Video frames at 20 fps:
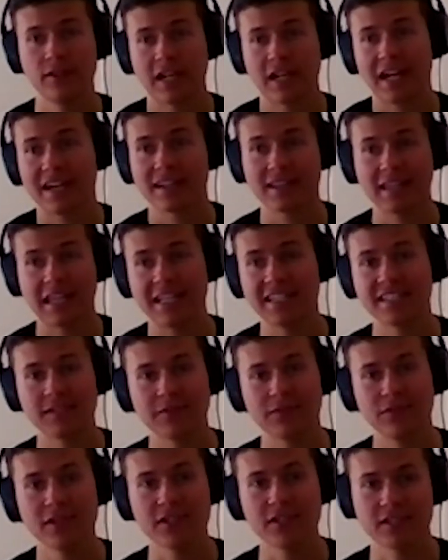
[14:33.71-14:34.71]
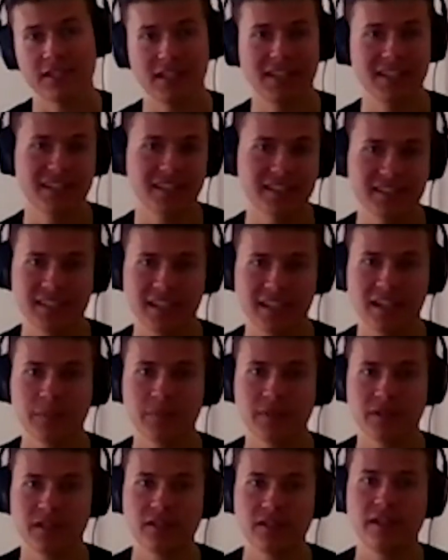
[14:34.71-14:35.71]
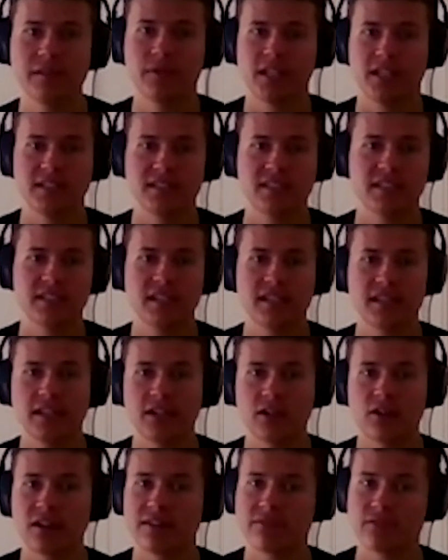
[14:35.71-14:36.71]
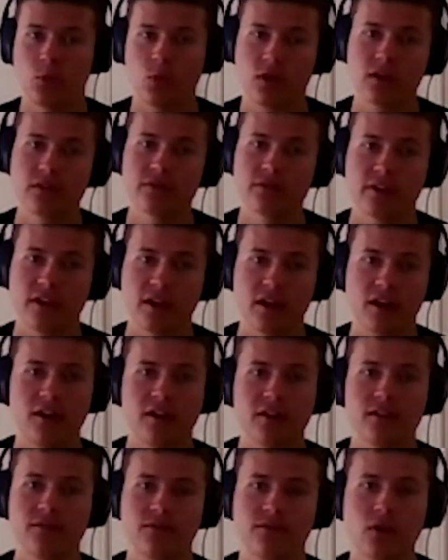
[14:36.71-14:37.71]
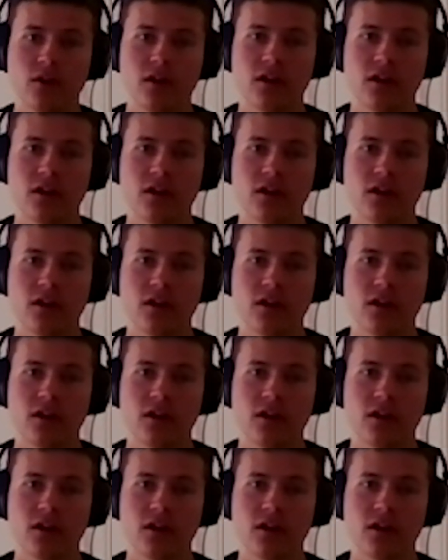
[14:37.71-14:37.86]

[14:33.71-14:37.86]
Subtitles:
kind of lazy fish. They like to set up in places that they don't have to work very hard for.